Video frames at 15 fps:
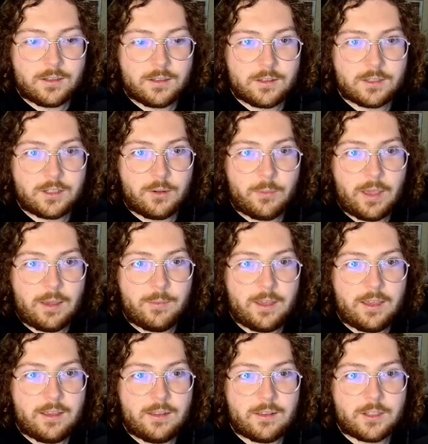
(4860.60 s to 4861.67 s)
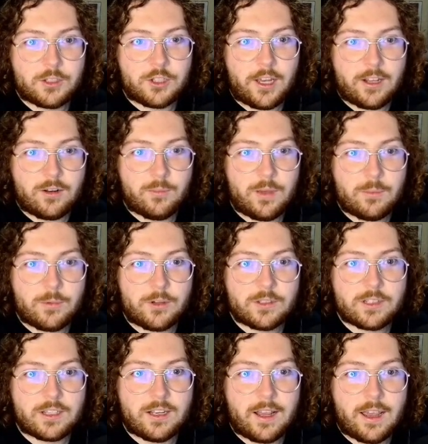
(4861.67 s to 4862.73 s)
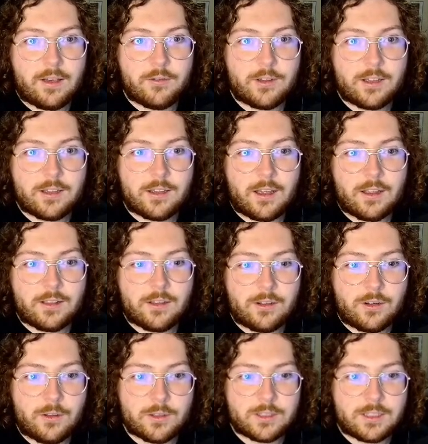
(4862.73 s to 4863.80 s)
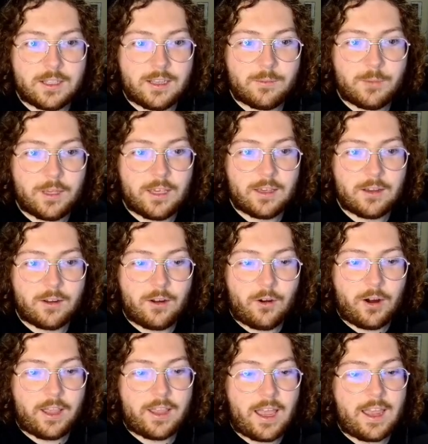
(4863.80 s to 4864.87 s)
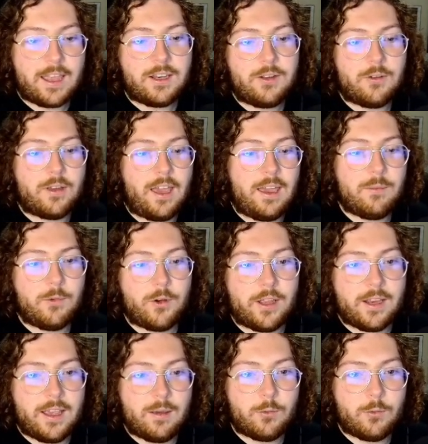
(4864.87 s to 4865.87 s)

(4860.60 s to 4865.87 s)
So maybe the channel members can have a little sneak peek. Or, like, I could do Game Boy and Game